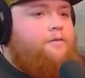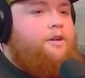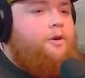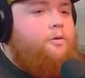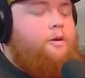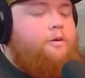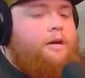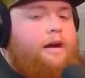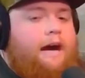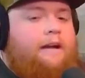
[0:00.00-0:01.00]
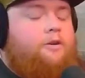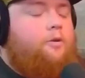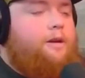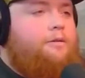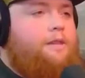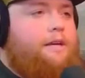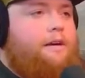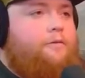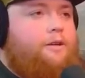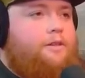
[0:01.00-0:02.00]
You know, I don't know what you think
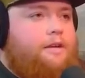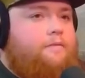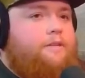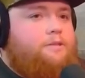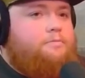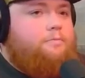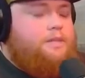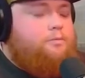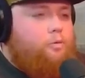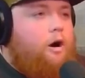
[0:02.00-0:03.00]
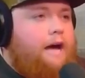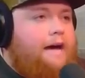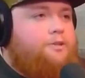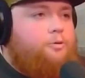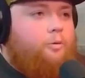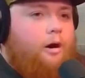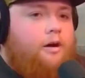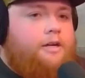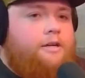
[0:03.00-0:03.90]
of when you think of this actual walk,